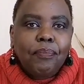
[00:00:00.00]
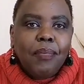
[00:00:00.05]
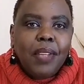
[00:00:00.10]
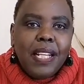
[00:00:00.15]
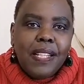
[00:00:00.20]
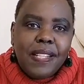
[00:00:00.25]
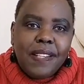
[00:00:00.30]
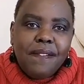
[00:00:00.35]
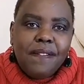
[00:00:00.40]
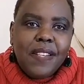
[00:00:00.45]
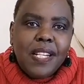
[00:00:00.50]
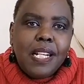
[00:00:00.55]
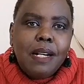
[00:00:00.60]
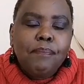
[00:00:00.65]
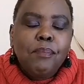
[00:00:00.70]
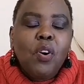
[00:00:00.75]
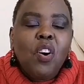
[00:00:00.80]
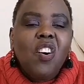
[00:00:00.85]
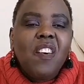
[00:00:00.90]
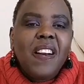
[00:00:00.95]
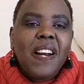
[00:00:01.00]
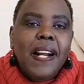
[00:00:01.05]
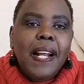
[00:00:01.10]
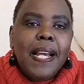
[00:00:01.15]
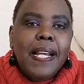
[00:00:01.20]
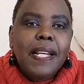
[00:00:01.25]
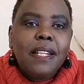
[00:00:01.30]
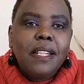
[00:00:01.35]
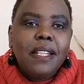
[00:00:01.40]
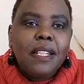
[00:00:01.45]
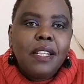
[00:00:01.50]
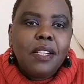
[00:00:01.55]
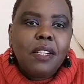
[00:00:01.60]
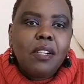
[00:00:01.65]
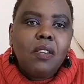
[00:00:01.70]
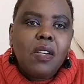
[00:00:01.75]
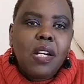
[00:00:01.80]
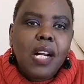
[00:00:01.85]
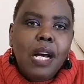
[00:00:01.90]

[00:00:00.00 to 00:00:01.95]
It's available online on